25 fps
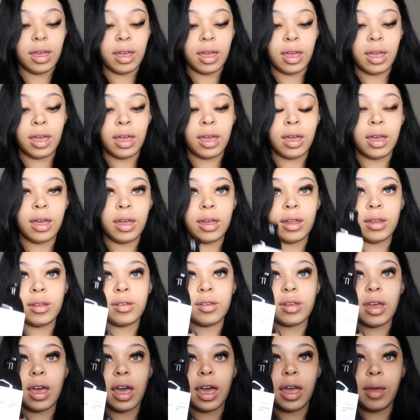
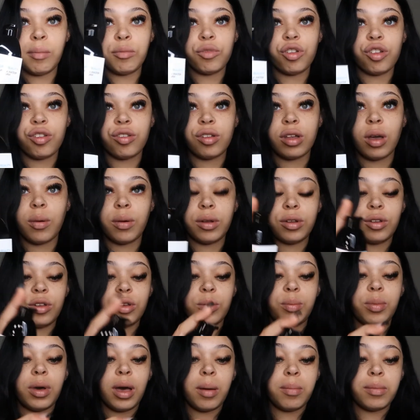And I'm just going to
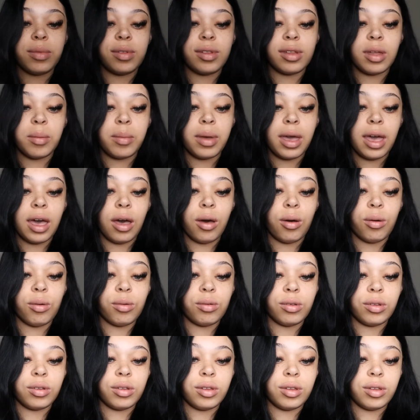pump some
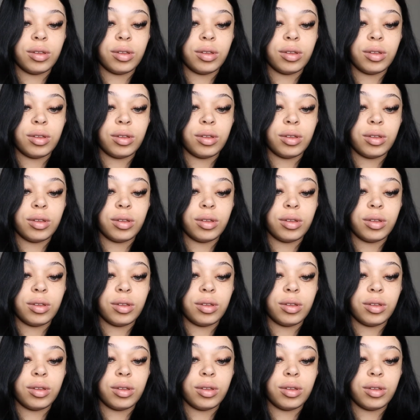out